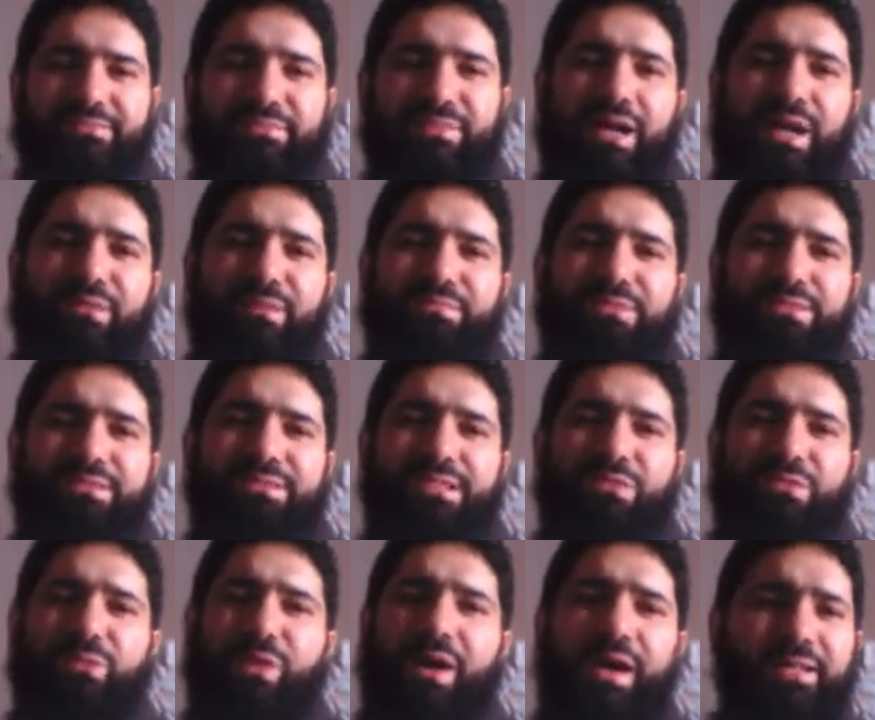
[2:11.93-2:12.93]
Muhammad
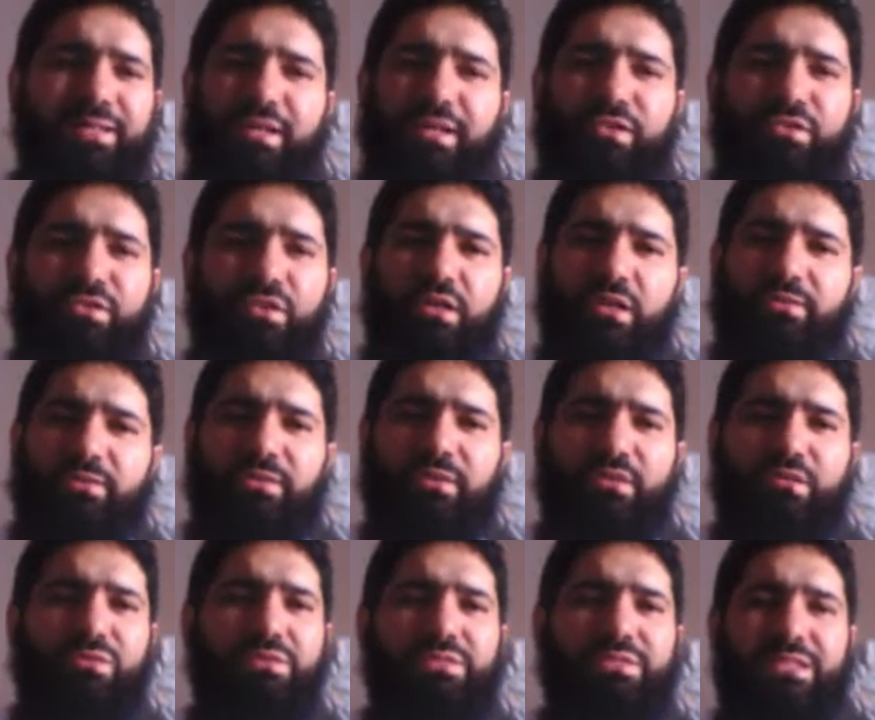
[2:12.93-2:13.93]
said, why didn't you
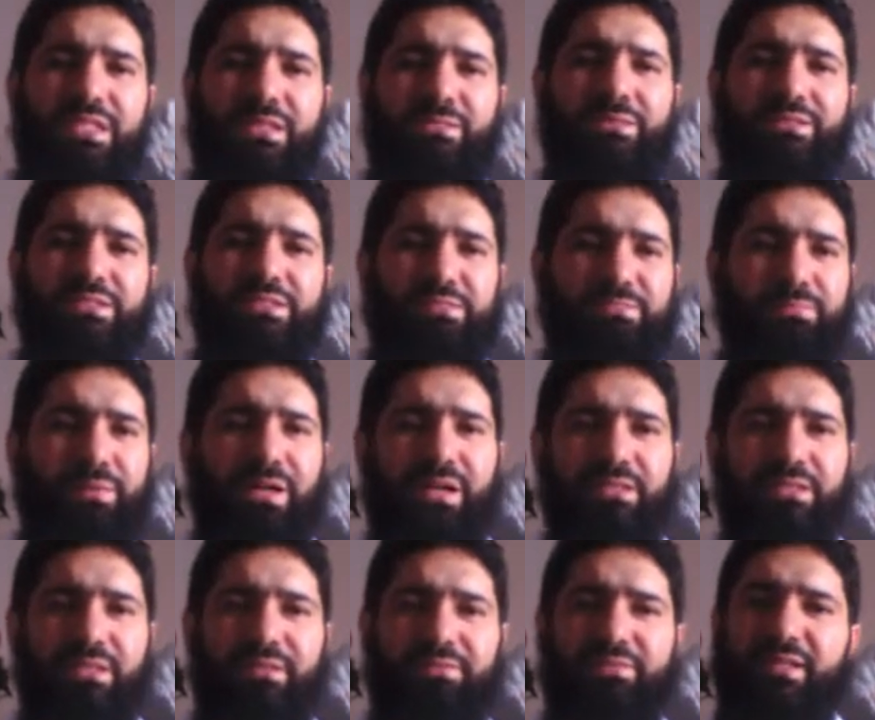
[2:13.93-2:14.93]
convert to Islam on the
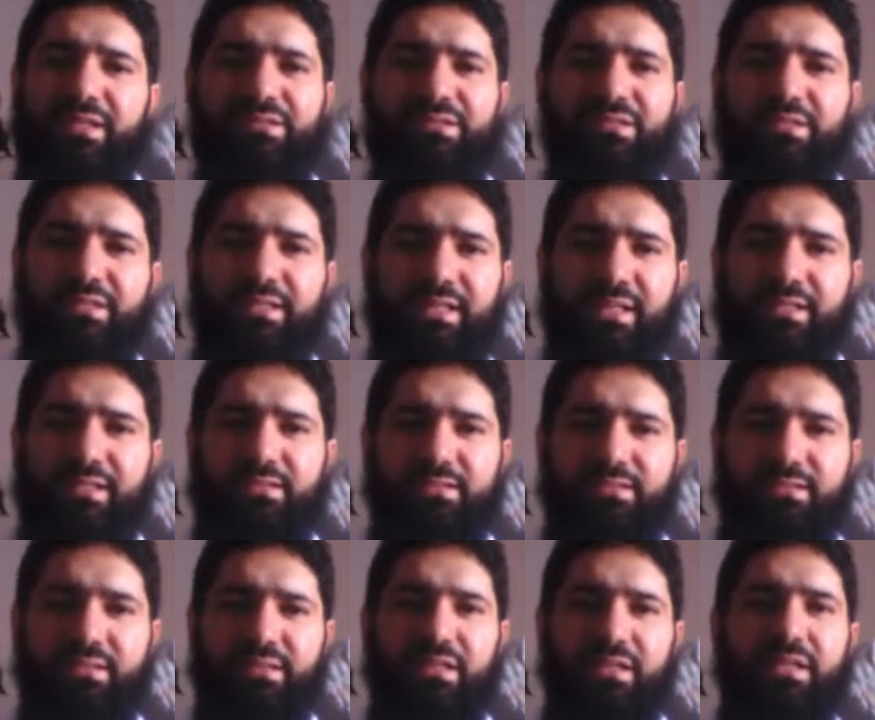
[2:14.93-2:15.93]
spot if that's the case?